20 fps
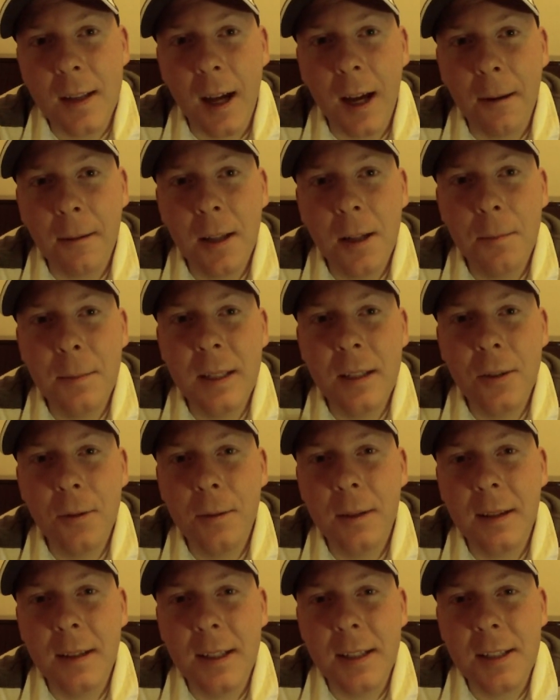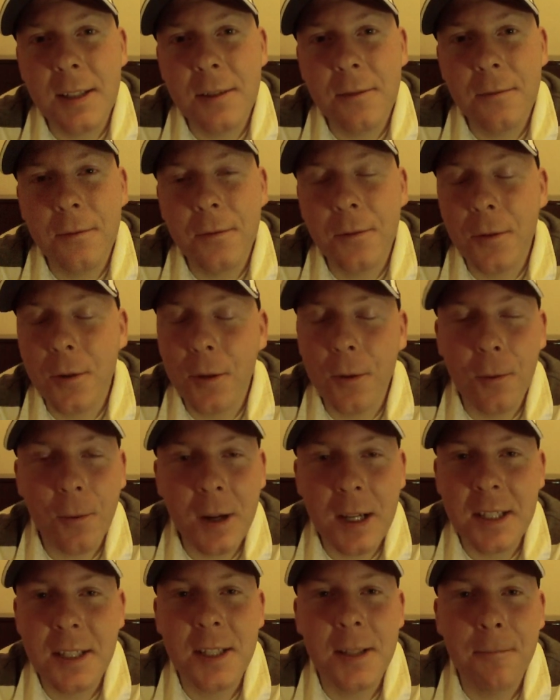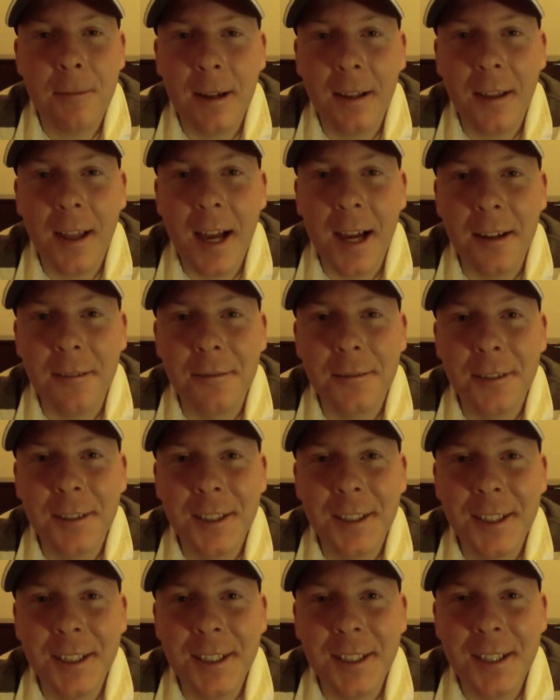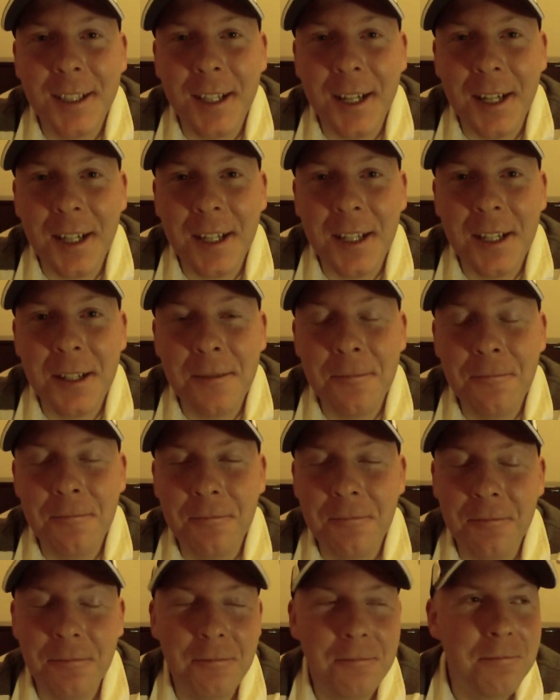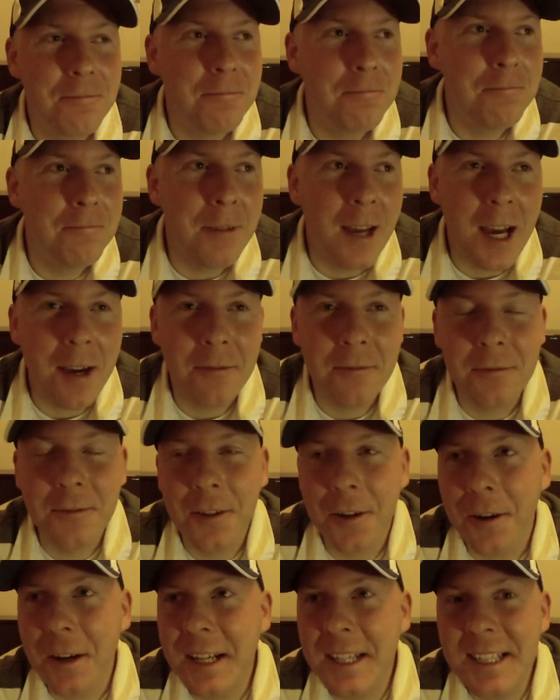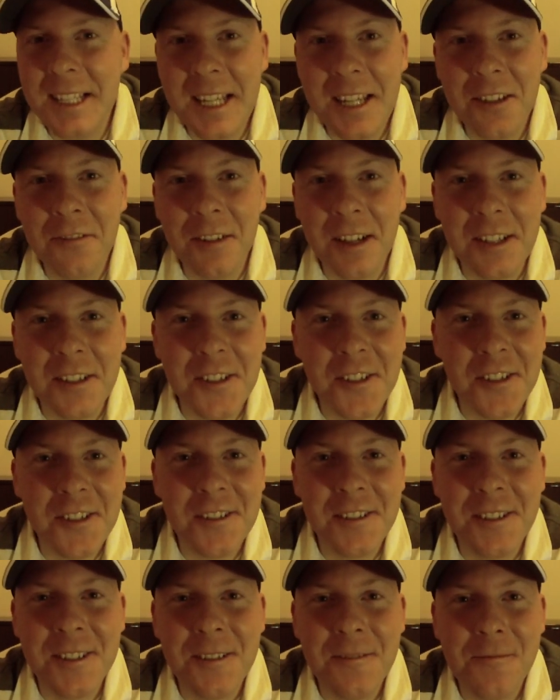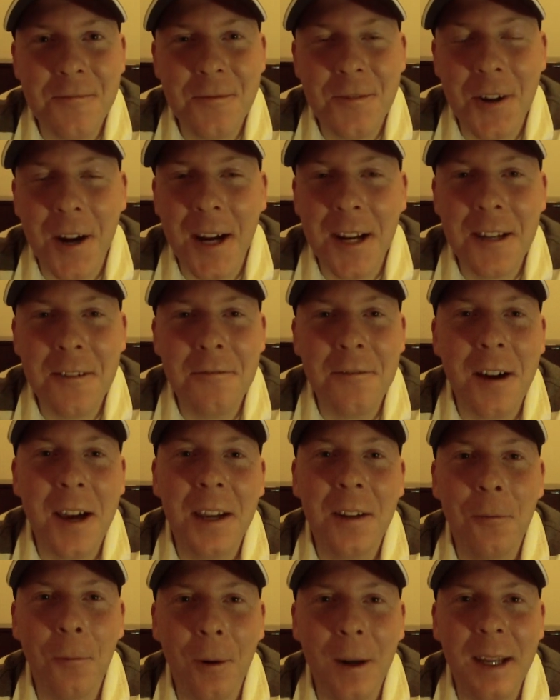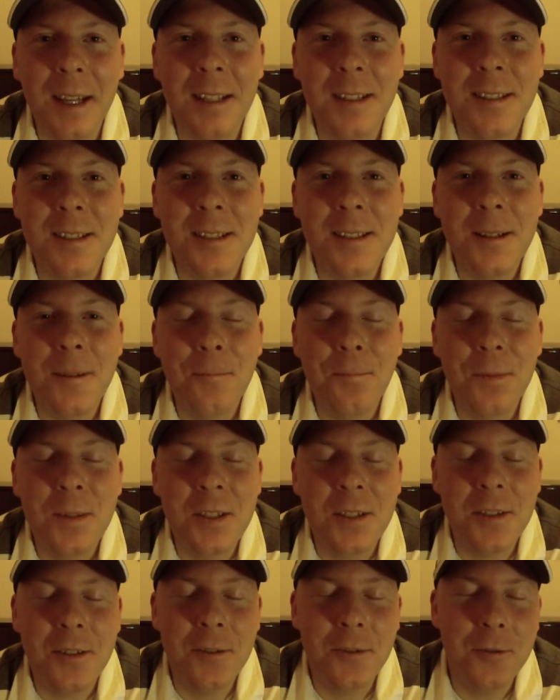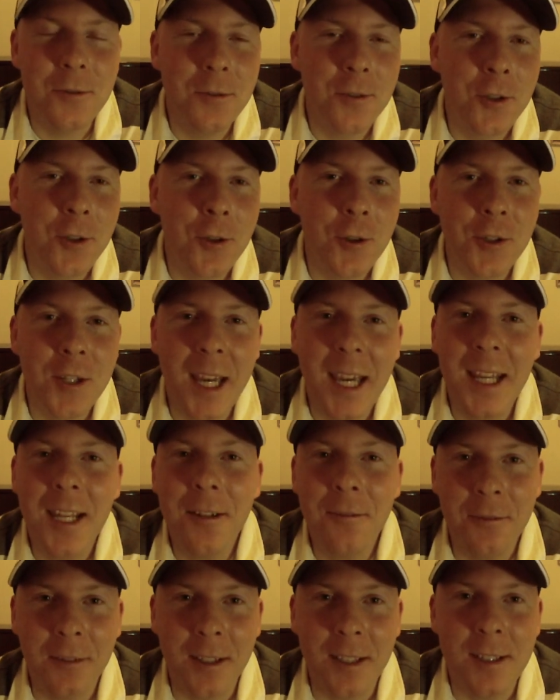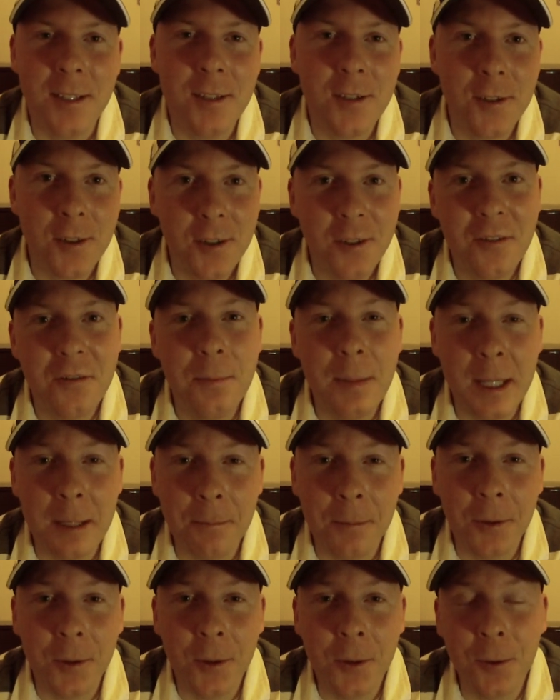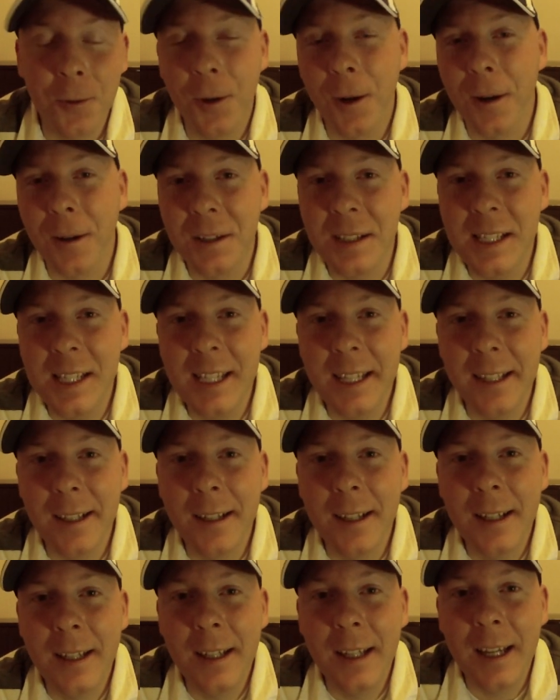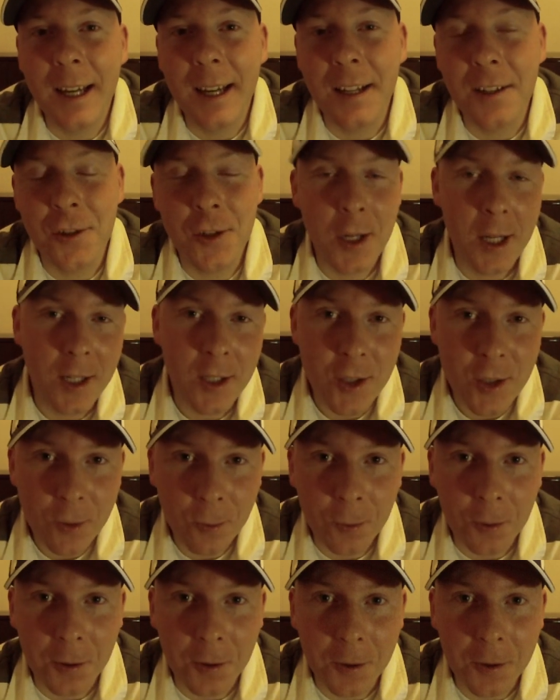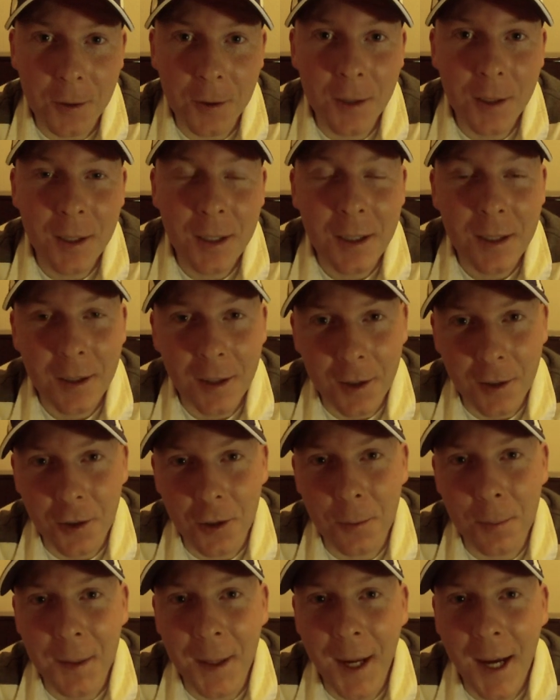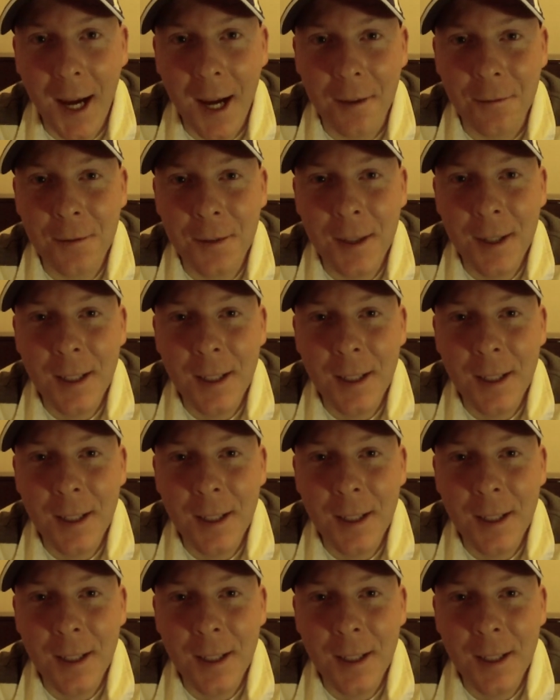I'm going to be doing this for the rest of my life. I'm going to have crazy adventures trying to find ways to creatively serve people who are in need and change the world on your behalf.